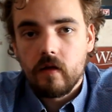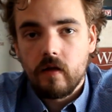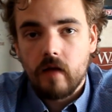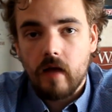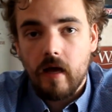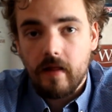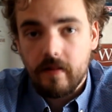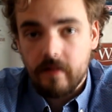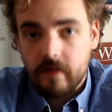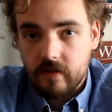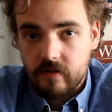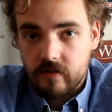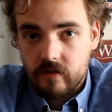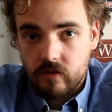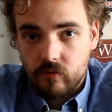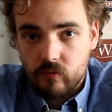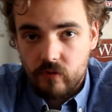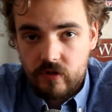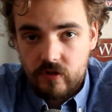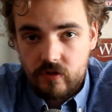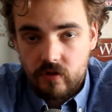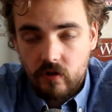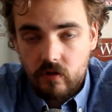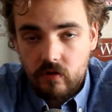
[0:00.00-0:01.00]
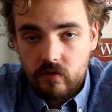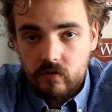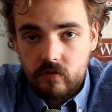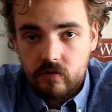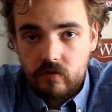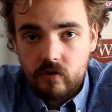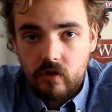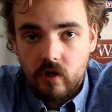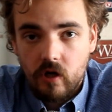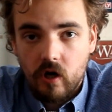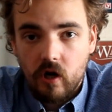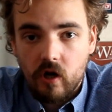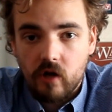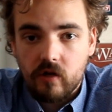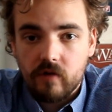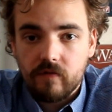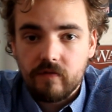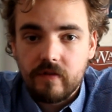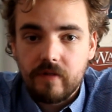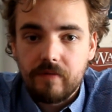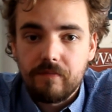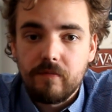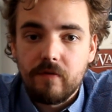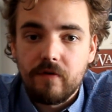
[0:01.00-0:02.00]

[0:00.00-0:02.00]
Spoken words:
And as a result, a lot of them